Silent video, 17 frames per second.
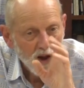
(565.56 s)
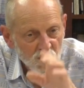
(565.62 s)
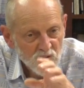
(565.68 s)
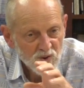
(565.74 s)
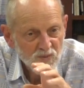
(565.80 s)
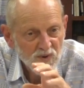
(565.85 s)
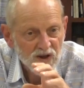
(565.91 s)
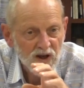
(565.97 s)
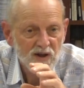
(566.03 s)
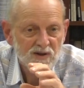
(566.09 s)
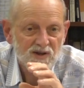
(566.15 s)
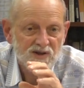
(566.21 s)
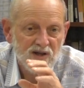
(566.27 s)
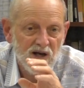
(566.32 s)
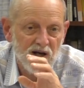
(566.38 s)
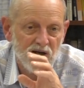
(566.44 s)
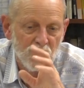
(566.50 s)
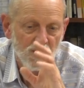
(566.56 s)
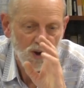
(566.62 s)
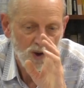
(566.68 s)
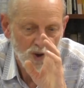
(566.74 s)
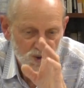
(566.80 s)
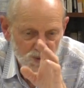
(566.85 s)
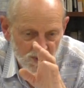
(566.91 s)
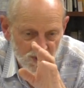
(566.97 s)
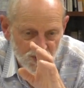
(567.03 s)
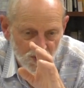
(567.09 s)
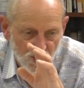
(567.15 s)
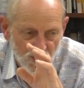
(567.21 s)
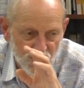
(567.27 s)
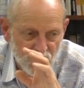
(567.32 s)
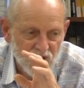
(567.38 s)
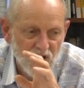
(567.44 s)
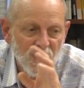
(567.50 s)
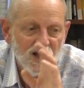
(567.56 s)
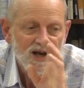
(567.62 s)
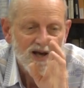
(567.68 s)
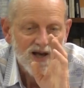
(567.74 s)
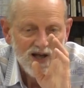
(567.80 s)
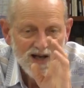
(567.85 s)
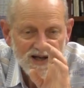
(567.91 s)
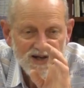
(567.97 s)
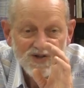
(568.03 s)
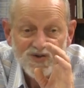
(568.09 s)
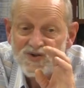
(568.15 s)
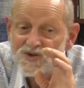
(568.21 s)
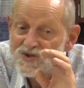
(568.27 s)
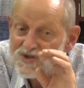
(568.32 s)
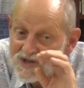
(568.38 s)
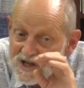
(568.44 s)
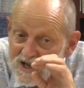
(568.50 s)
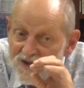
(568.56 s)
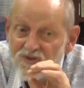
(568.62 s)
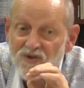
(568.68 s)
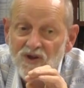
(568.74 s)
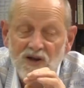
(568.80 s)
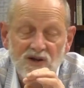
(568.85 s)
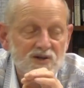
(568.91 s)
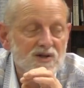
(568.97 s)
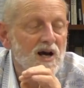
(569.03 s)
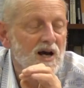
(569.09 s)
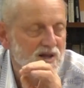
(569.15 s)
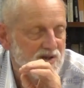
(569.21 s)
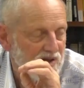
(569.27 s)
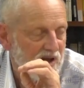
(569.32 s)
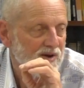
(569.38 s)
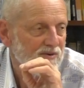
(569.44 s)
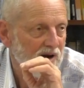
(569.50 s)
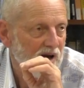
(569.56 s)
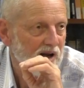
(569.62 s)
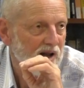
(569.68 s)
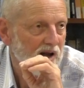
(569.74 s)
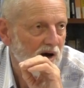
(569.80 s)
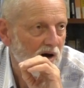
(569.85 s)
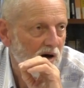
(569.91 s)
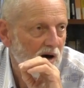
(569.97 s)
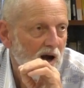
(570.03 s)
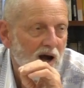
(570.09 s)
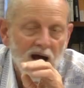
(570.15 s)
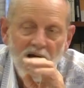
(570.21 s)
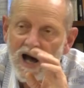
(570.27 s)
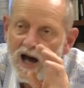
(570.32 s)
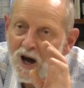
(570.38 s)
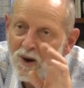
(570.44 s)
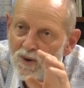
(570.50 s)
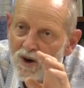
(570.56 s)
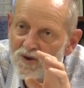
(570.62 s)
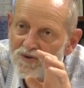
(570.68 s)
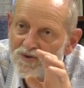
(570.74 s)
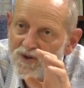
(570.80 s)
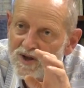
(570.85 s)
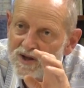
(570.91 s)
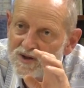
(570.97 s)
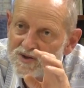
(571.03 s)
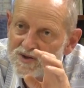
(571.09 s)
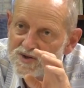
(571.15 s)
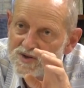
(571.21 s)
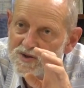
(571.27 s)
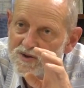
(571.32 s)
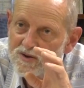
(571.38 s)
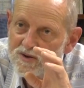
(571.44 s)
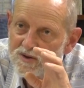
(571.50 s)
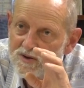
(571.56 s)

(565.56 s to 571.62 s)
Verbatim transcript: Ultimate understanding, ultimate knowledge, is to see things as they really are. How are things?